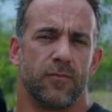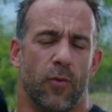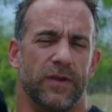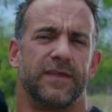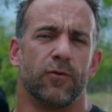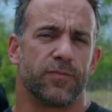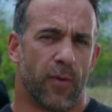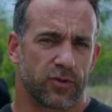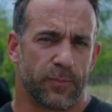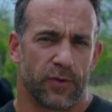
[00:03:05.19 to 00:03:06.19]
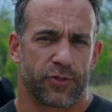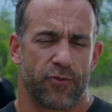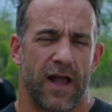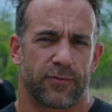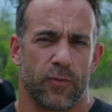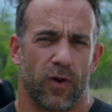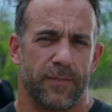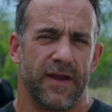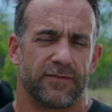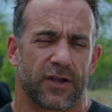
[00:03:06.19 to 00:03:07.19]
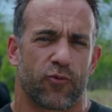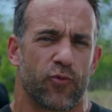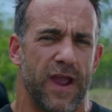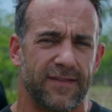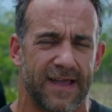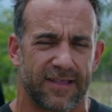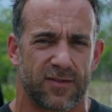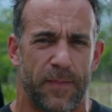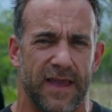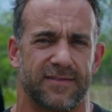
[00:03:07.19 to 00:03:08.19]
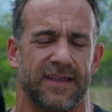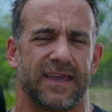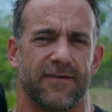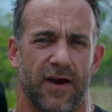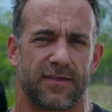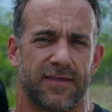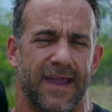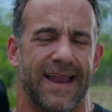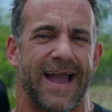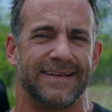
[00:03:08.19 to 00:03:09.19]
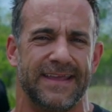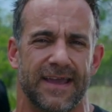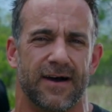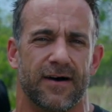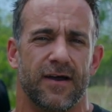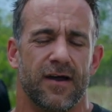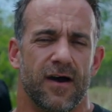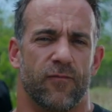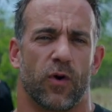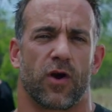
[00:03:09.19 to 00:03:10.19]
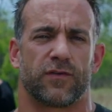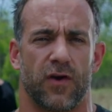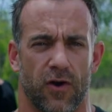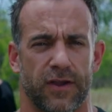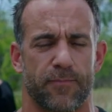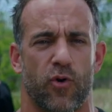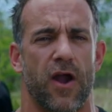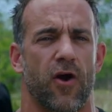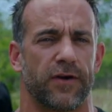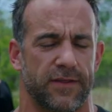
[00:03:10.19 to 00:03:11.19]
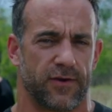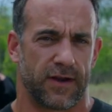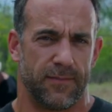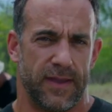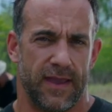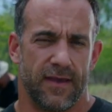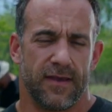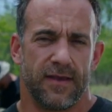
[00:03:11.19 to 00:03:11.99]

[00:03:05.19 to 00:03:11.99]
When we deal with multiple threats, we want to be able to create that space to give us an idea of what our target priorities are going to be.